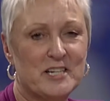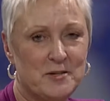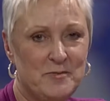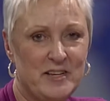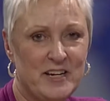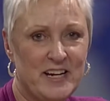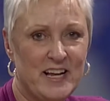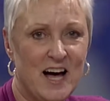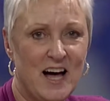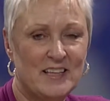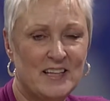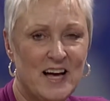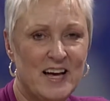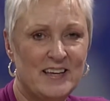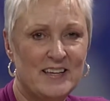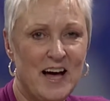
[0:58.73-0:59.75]
Community
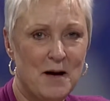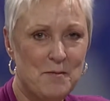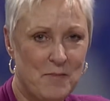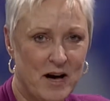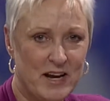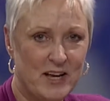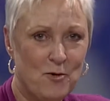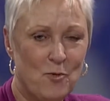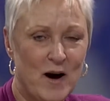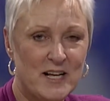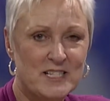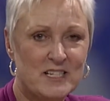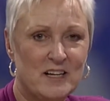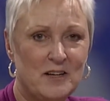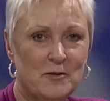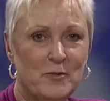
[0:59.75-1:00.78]
Hotline. I'm Monica
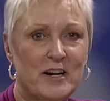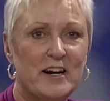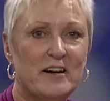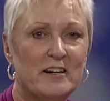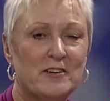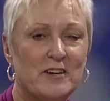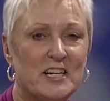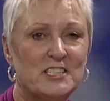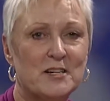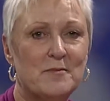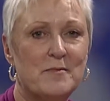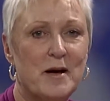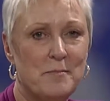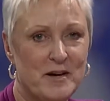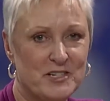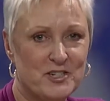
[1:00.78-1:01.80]
Weitzel and we're here in Gresham
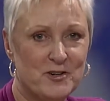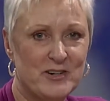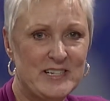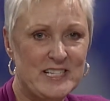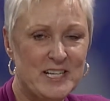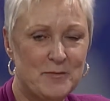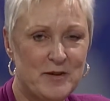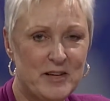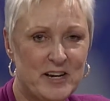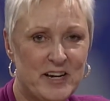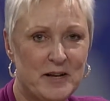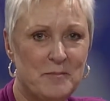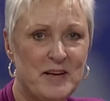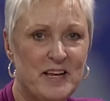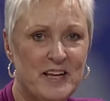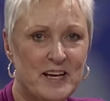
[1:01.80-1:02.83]
at Metro East Community
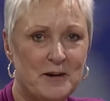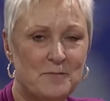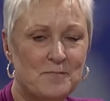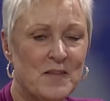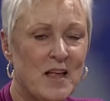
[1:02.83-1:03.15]
Media.